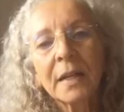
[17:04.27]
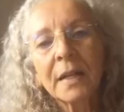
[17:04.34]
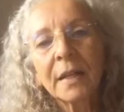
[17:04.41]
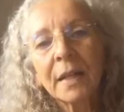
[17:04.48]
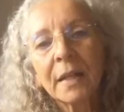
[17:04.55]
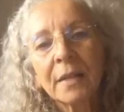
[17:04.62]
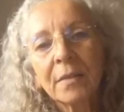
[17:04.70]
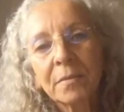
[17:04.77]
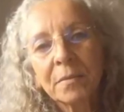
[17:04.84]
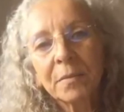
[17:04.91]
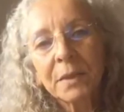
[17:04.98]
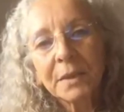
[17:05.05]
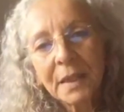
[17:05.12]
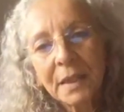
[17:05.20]
then,
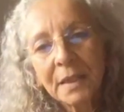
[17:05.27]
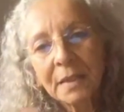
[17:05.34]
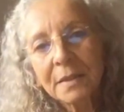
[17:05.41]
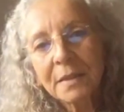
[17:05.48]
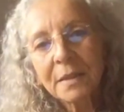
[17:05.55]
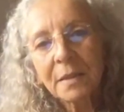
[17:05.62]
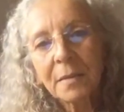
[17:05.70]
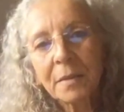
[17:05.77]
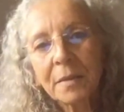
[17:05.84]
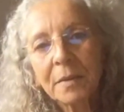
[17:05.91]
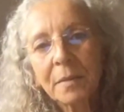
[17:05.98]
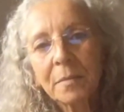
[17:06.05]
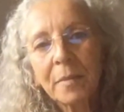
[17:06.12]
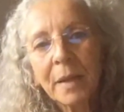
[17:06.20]
we said, is
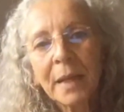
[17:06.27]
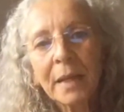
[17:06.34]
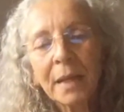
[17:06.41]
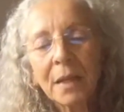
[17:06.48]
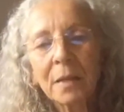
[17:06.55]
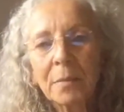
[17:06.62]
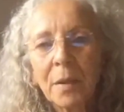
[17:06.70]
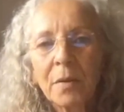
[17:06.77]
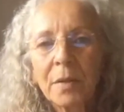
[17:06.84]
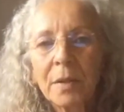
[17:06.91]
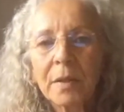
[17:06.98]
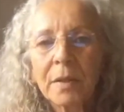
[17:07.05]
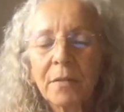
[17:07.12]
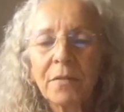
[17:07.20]
the main
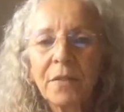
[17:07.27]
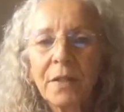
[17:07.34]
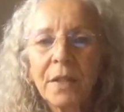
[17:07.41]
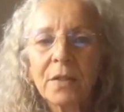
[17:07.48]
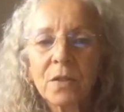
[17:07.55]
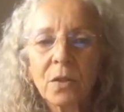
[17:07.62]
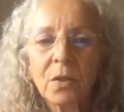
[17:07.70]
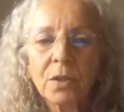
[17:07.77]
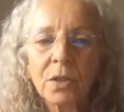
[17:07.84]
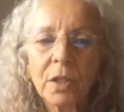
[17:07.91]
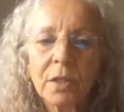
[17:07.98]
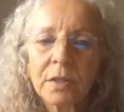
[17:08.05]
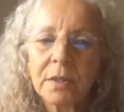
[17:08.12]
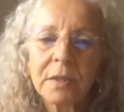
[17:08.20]
component that feeds
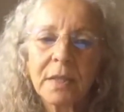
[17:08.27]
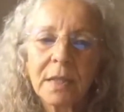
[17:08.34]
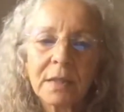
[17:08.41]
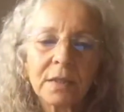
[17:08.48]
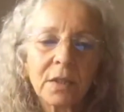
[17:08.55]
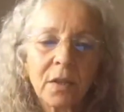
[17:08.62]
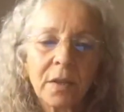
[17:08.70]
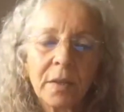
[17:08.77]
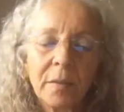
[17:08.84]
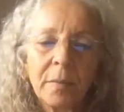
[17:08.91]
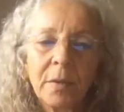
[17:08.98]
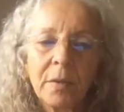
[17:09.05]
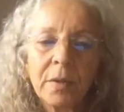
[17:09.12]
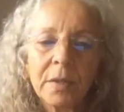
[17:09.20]
Ojas, and that's our
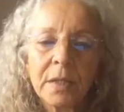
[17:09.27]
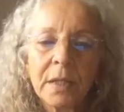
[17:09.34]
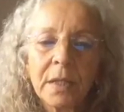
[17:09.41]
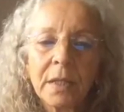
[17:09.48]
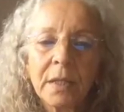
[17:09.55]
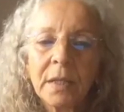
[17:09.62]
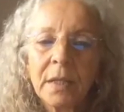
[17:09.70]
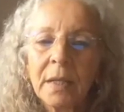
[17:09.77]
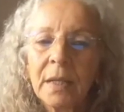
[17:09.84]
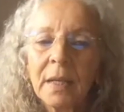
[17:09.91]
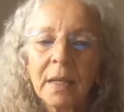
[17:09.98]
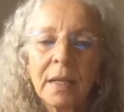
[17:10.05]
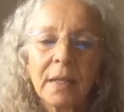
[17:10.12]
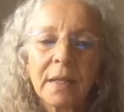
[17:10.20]
immunity.
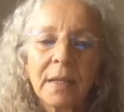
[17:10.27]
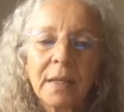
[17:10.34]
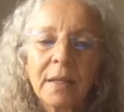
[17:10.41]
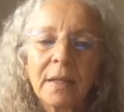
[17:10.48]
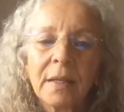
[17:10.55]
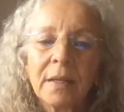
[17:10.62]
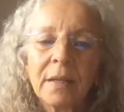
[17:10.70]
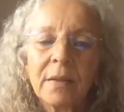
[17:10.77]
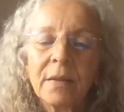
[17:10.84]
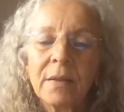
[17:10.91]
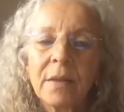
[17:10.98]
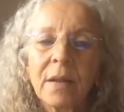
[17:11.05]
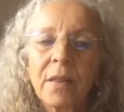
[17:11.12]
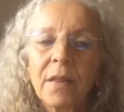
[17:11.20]
And
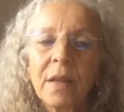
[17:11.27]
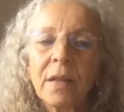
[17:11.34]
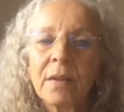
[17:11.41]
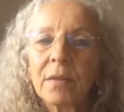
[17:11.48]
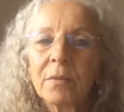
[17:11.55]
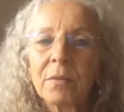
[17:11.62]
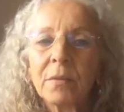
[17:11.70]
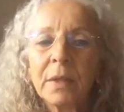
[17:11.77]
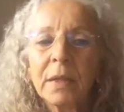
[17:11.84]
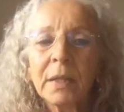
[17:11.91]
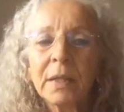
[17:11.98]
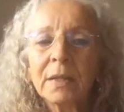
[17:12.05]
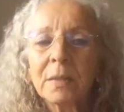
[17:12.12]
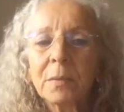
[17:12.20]
the thing that
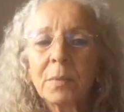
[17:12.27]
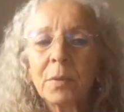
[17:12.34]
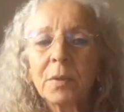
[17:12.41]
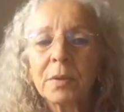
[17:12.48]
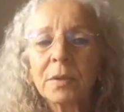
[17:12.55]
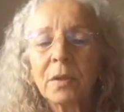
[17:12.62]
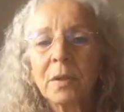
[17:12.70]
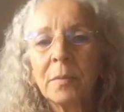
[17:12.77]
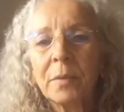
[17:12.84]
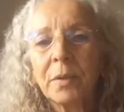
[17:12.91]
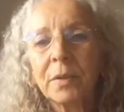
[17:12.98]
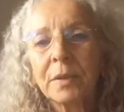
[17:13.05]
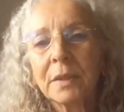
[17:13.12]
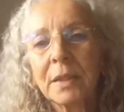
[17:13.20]
really supports our
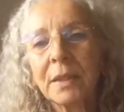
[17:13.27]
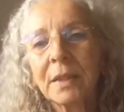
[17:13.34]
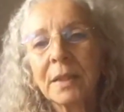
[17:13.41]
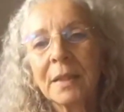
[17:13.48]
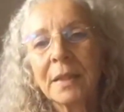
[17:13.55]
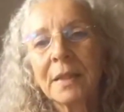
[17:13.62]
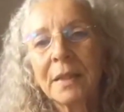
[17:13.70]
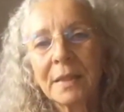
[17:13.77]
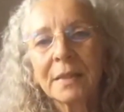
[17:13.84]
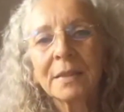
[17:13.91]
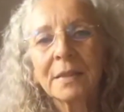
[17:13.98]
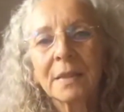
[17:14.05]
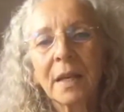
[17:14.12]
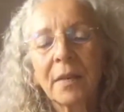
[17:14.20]
immunity
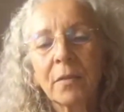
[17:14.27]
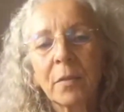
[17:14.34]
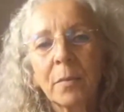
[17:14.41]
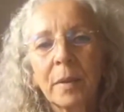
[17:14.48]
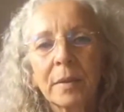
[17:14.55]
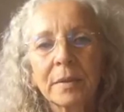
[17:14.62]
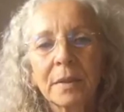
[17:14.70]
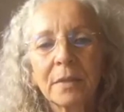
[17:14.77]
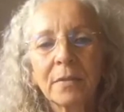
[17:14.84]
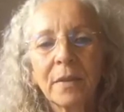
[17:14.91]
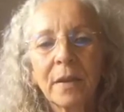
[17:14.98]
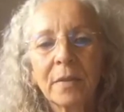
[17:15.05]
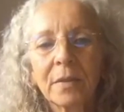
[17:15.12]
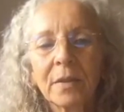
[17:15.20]
is to have a positive
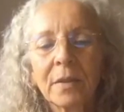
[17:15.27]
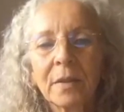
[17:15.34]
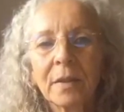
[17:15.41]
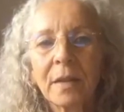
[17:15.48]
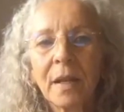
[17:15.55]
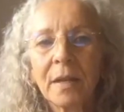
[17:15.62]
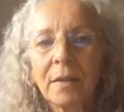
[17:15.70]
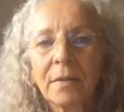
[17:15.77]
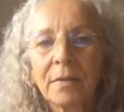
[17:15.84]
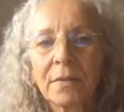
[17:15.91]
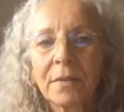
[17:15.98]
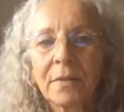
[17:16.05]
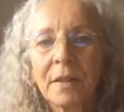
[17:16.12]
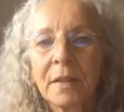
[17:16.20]
outlook on life.
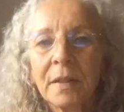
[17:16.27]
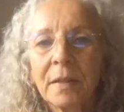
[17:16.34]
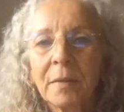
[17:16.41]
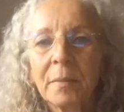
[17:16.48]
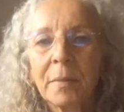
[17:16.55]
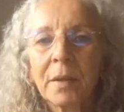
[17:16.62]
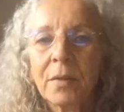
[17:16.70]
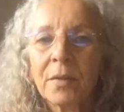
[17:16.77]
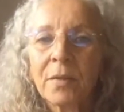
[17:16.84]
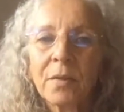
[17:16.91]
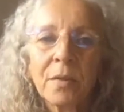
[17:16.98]
Because,